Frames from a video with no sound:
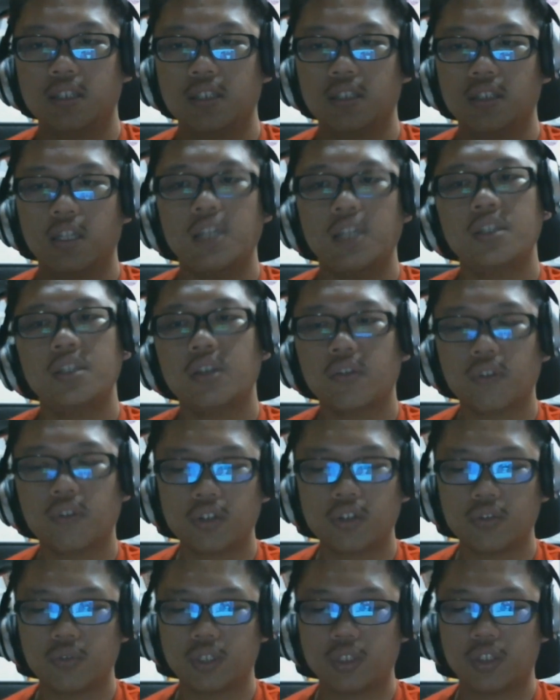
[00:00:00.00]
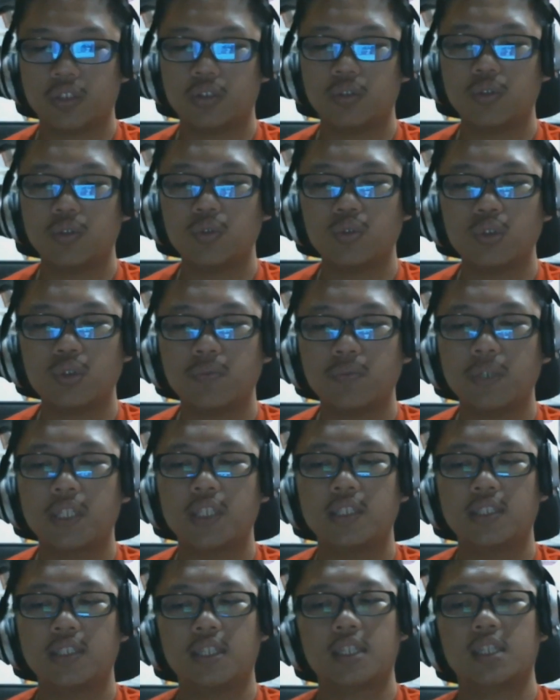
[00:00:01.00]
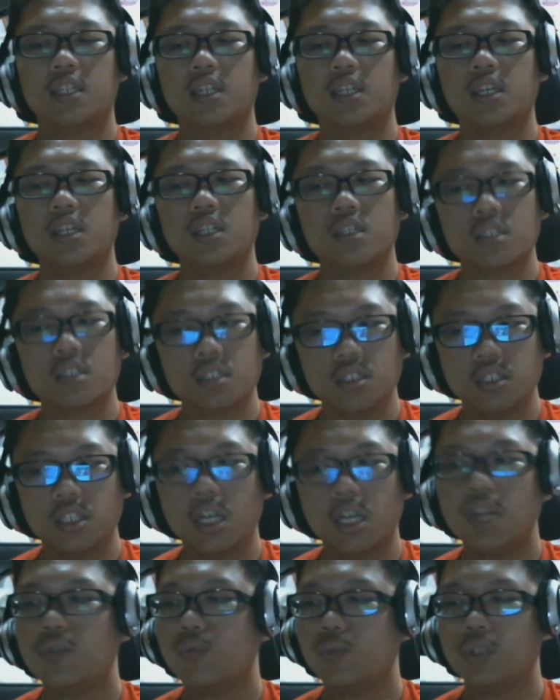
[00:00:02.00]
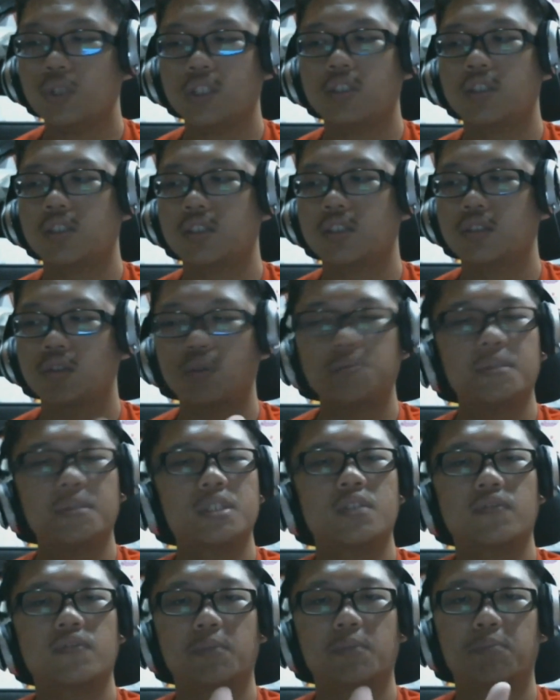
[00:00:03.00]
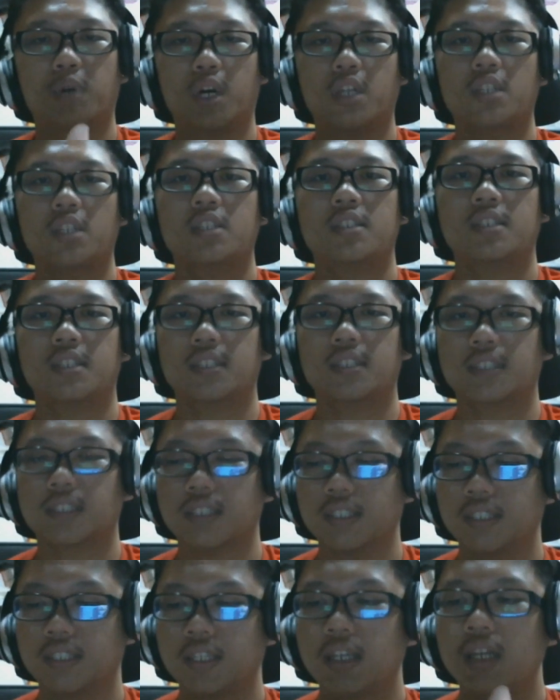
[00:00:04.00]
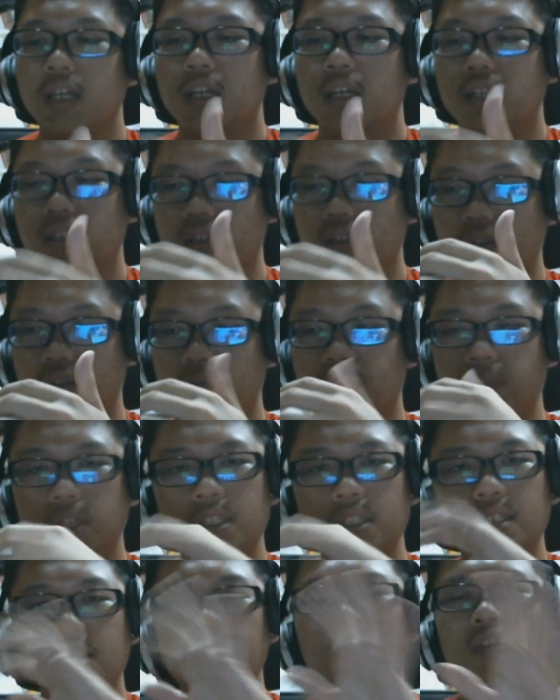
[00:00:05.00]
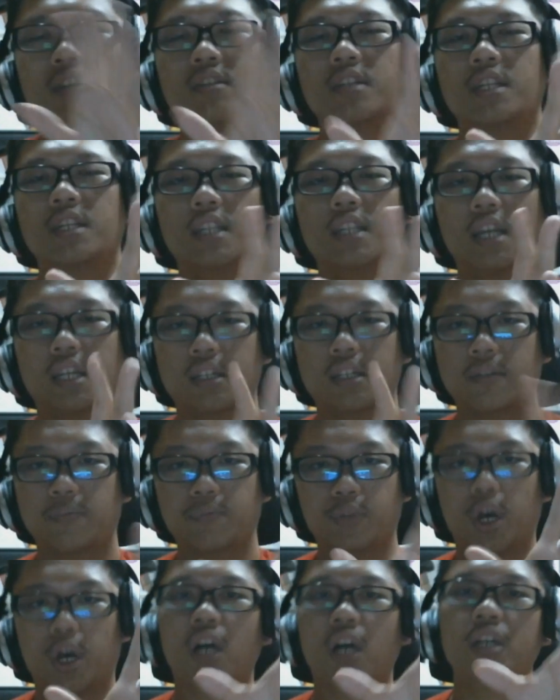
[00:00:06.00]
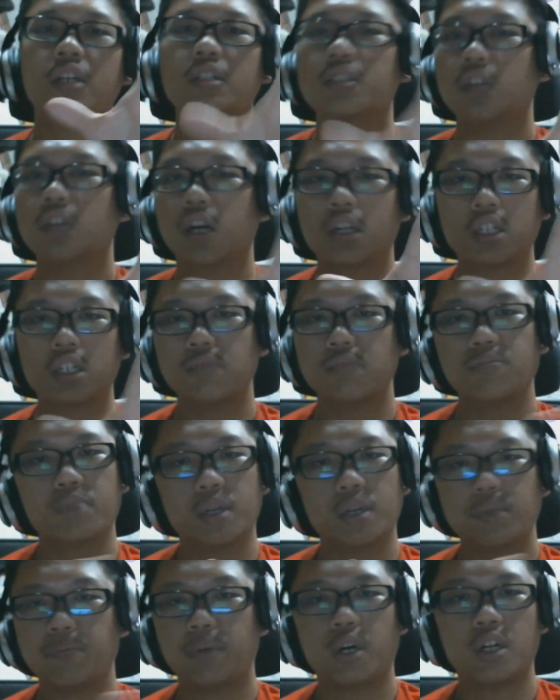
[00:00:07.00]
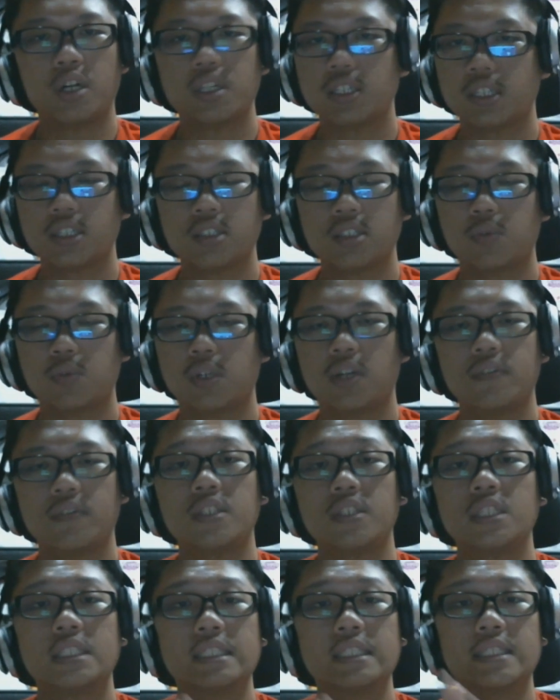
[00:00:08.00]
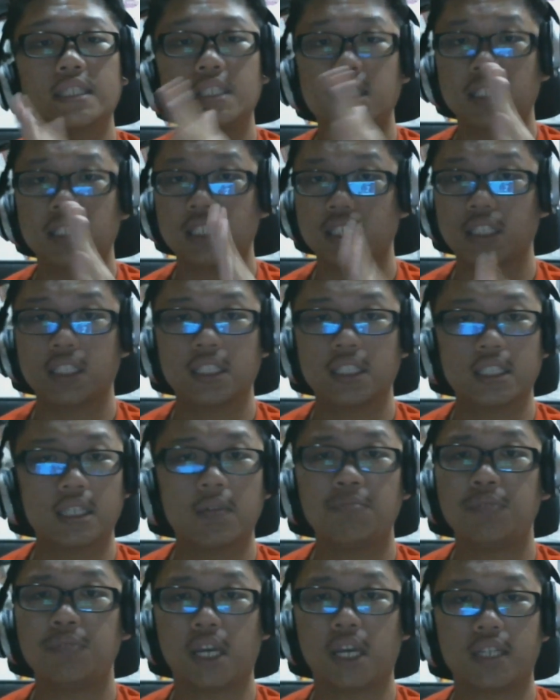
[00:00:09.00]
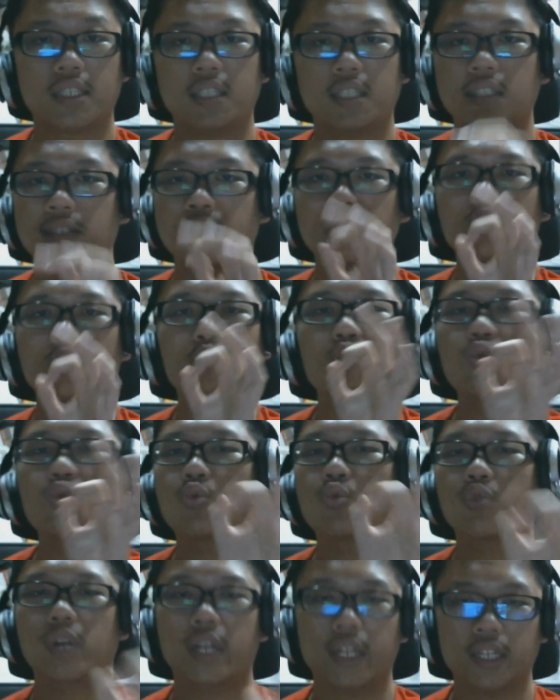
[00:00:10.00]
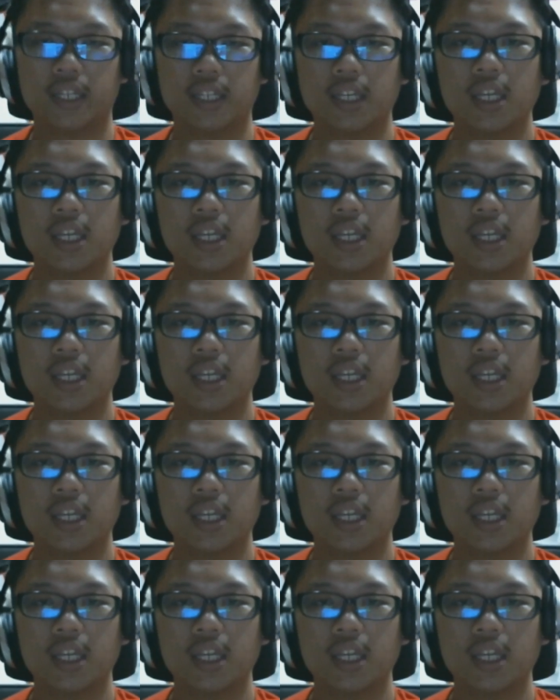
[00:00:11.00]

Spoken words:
Legend of Korra was so good because like it dealt with so much of the politics, and you know, it's not really like talking about politics, whatever, it's subtext, and it's so great